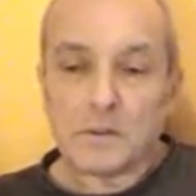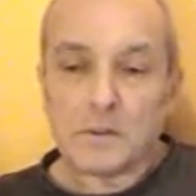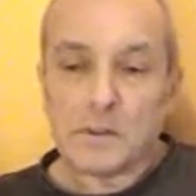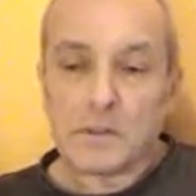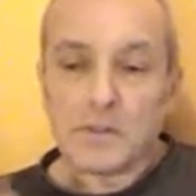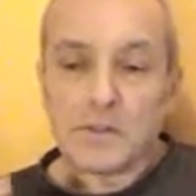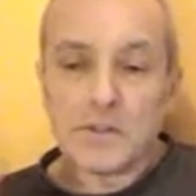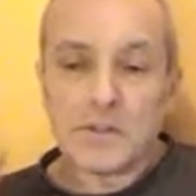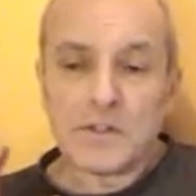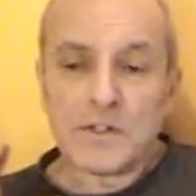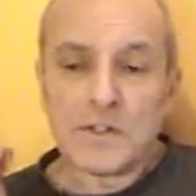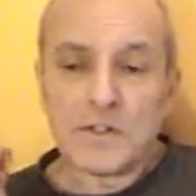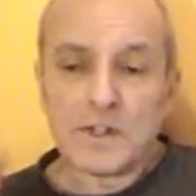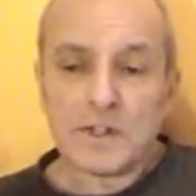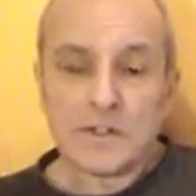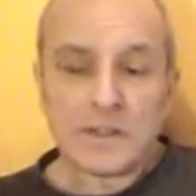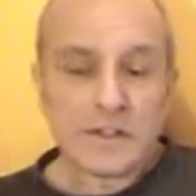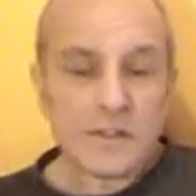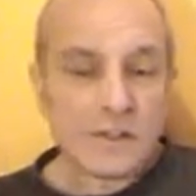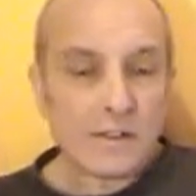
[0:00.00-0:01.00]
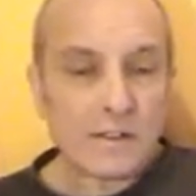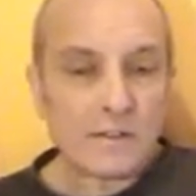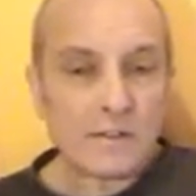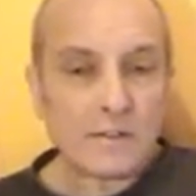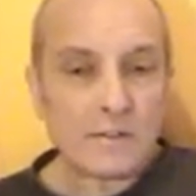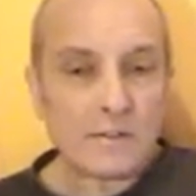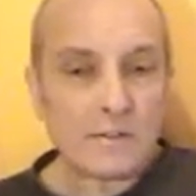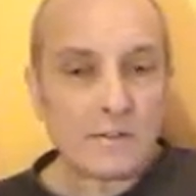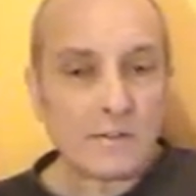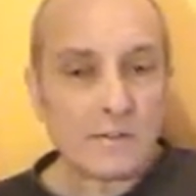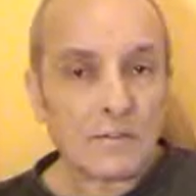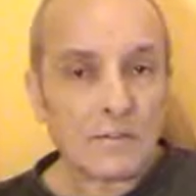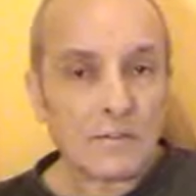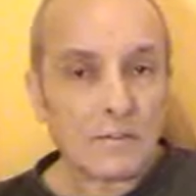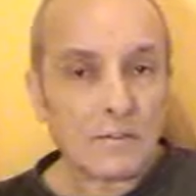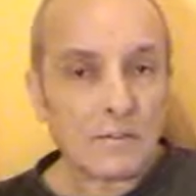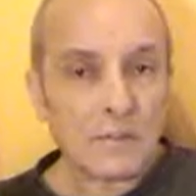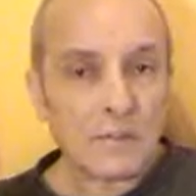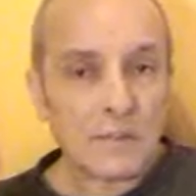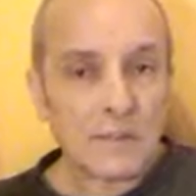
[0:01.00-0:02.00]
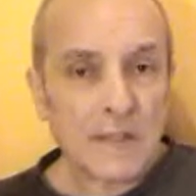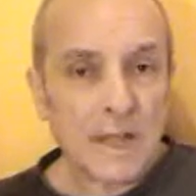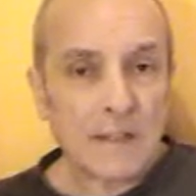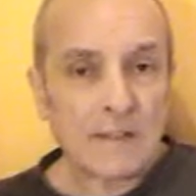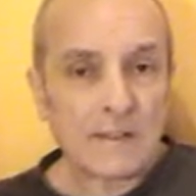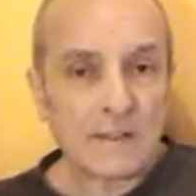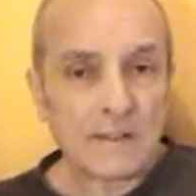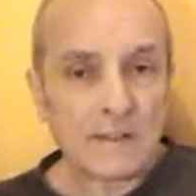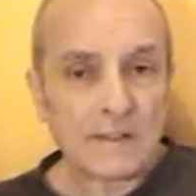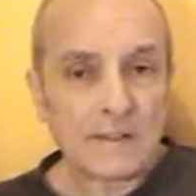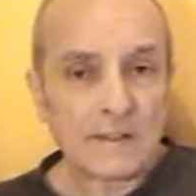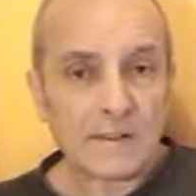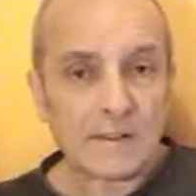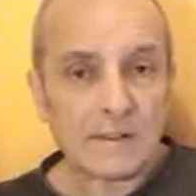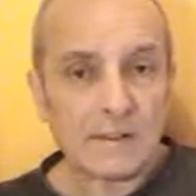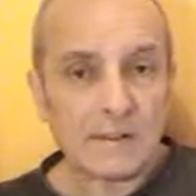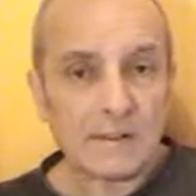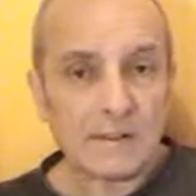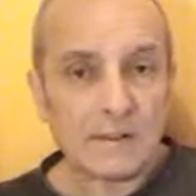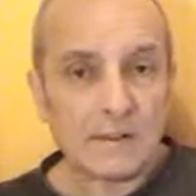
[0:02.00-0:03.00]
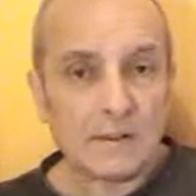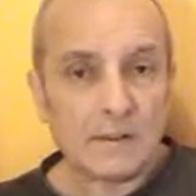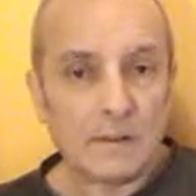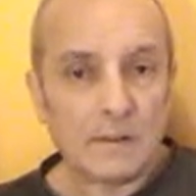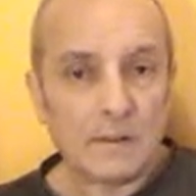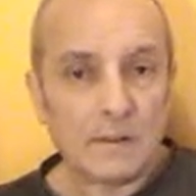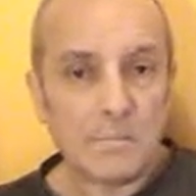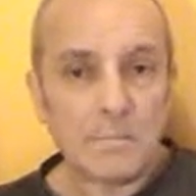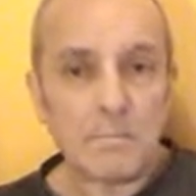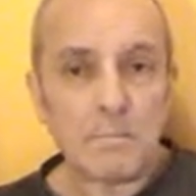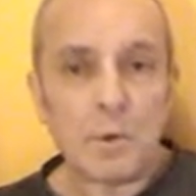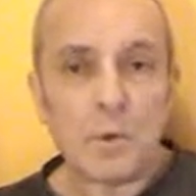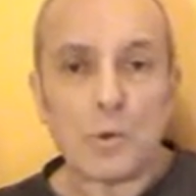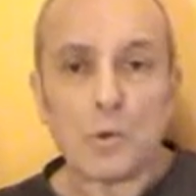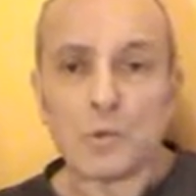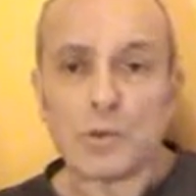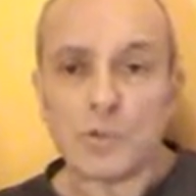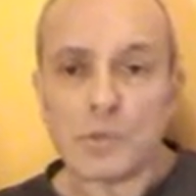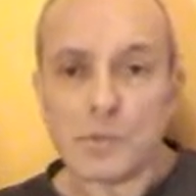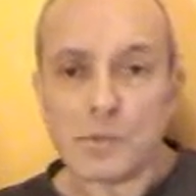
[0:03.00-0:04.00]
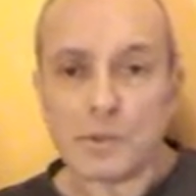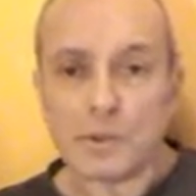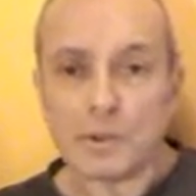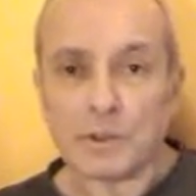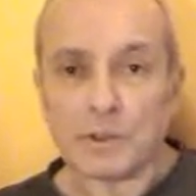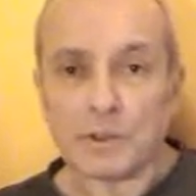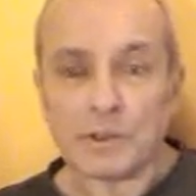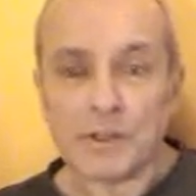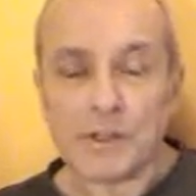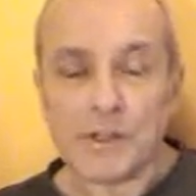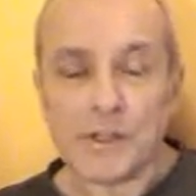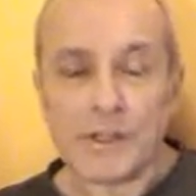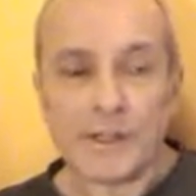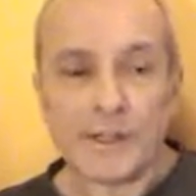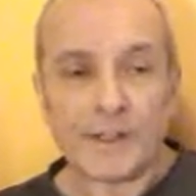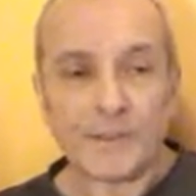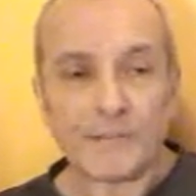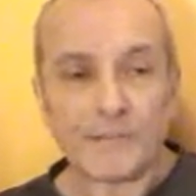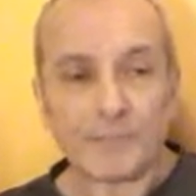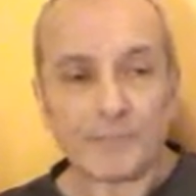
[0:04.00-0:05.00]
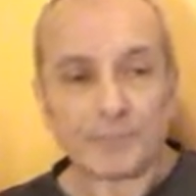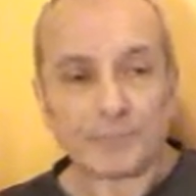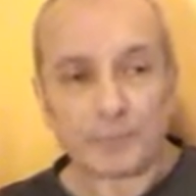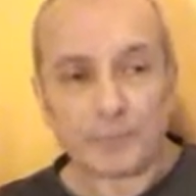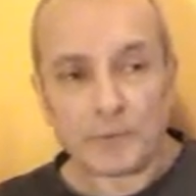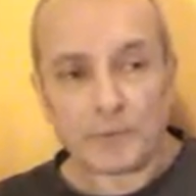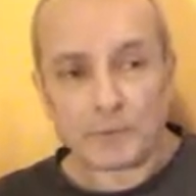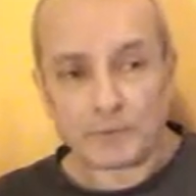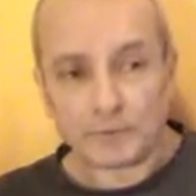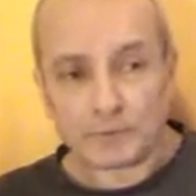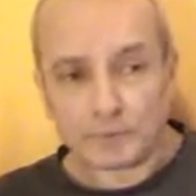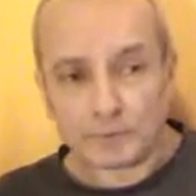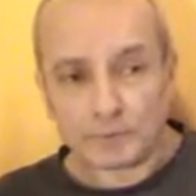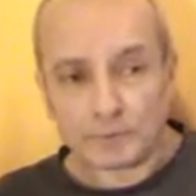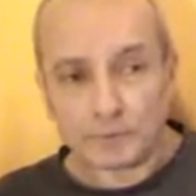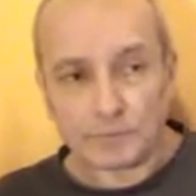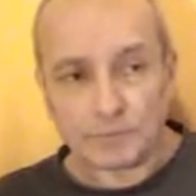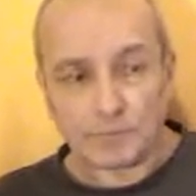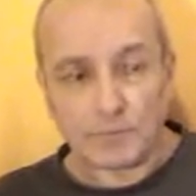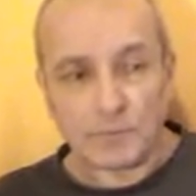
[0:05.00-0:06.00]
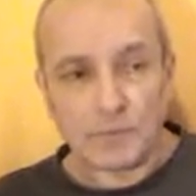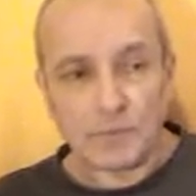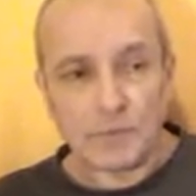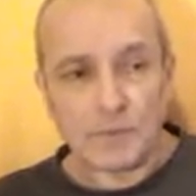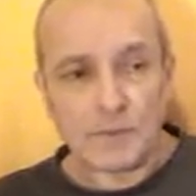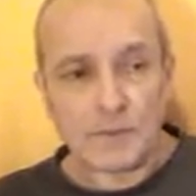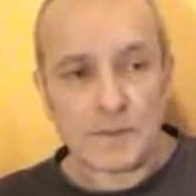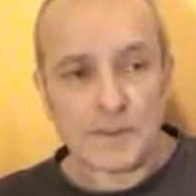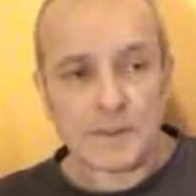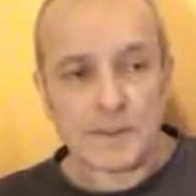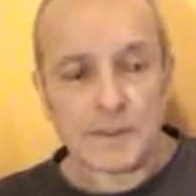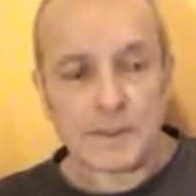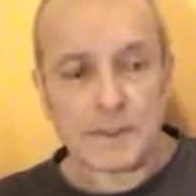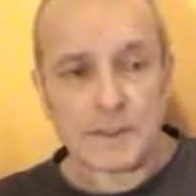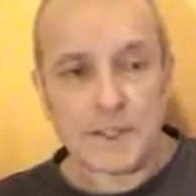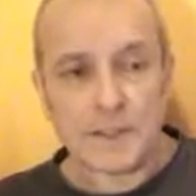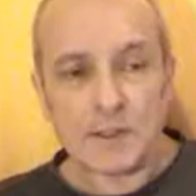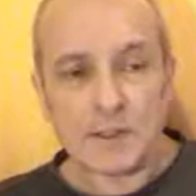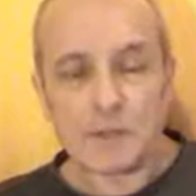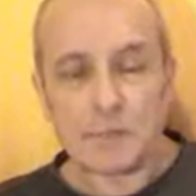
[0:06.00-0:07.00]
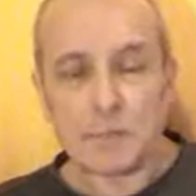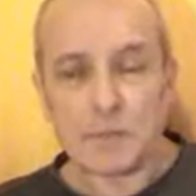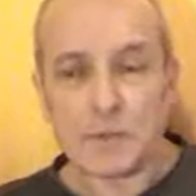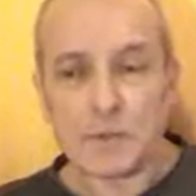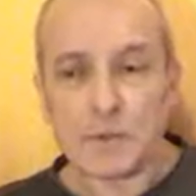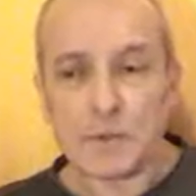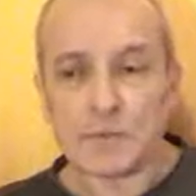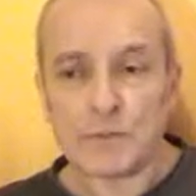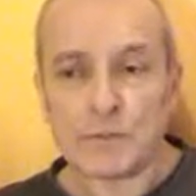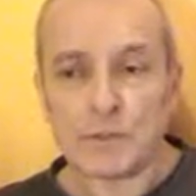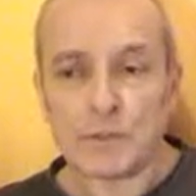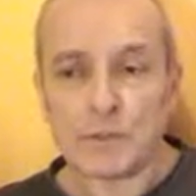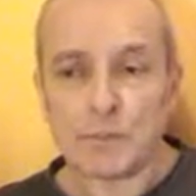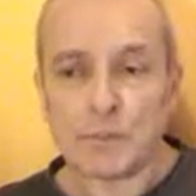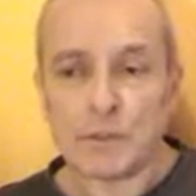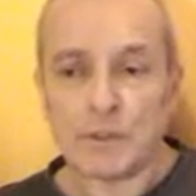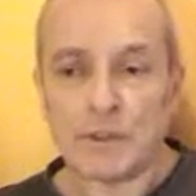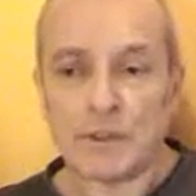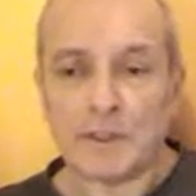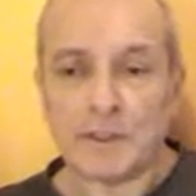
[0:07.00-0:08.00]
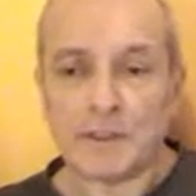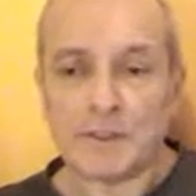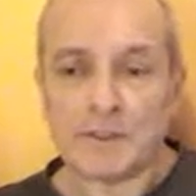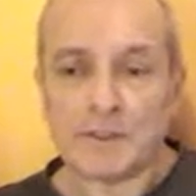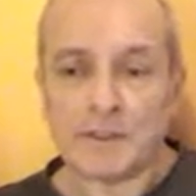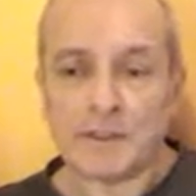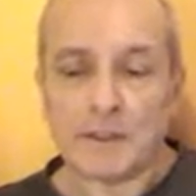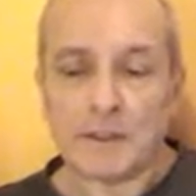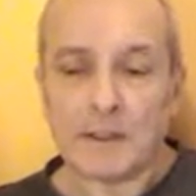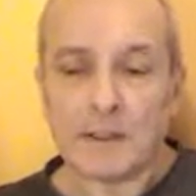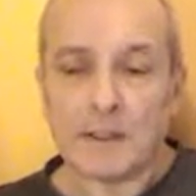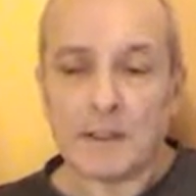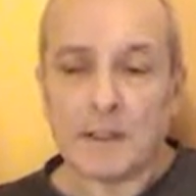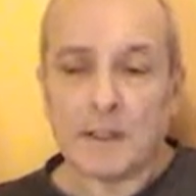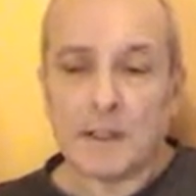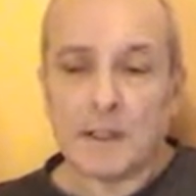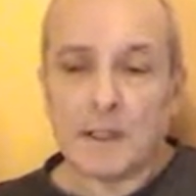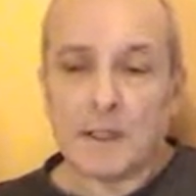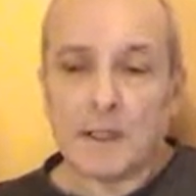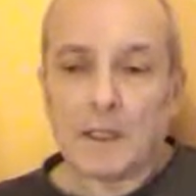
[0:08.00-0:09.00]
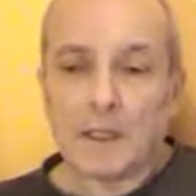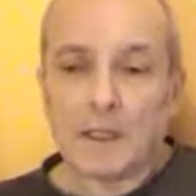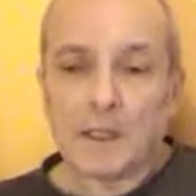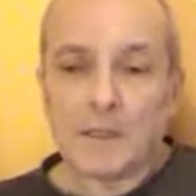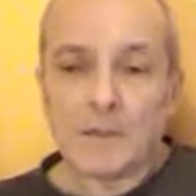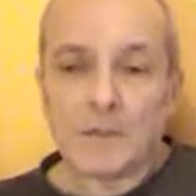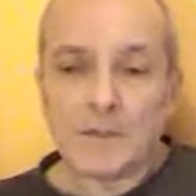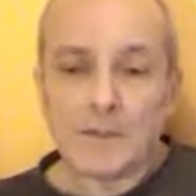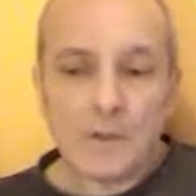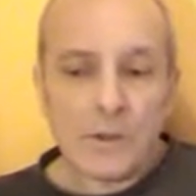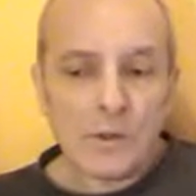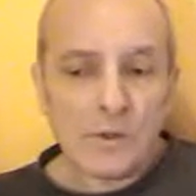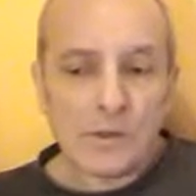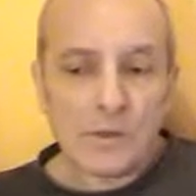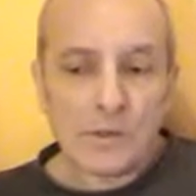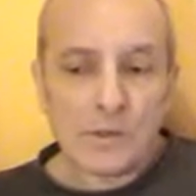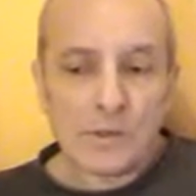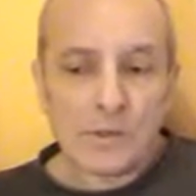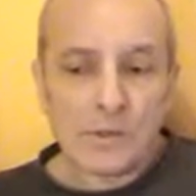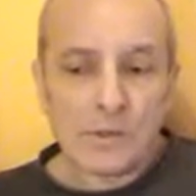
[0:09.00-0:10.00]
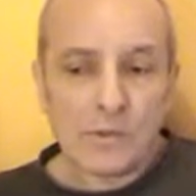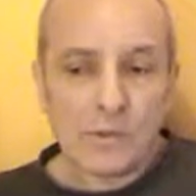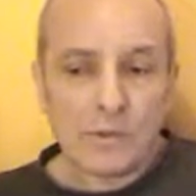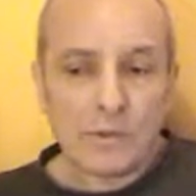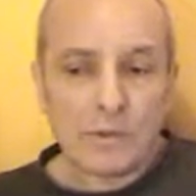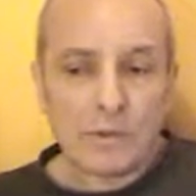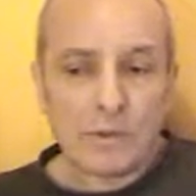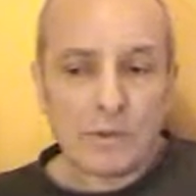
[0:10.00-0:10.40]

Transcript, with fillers: So there's the 6 sense modes, we could say, the 6 sense modes of experience. There's also